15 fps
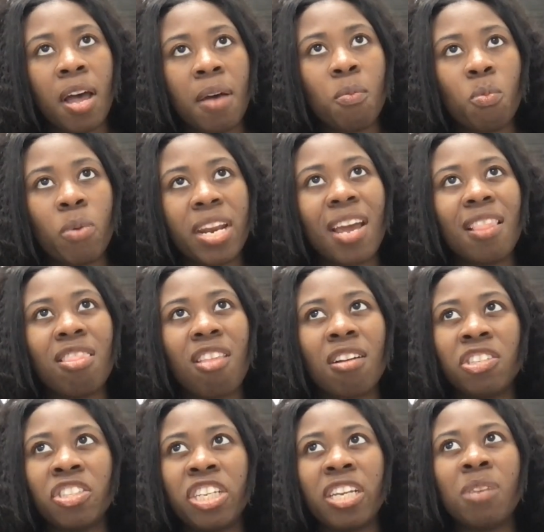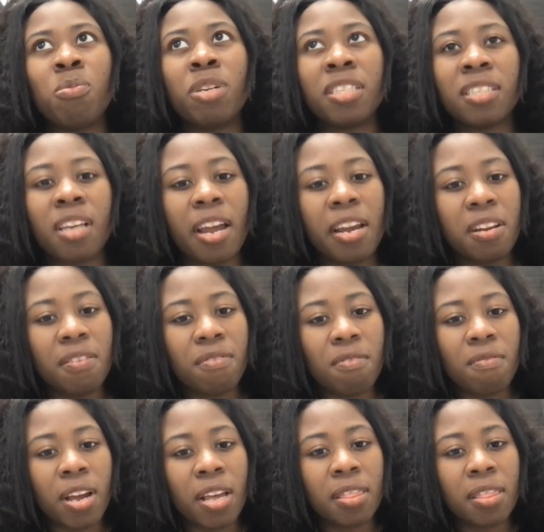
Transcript: um, when I launched it, it was kind of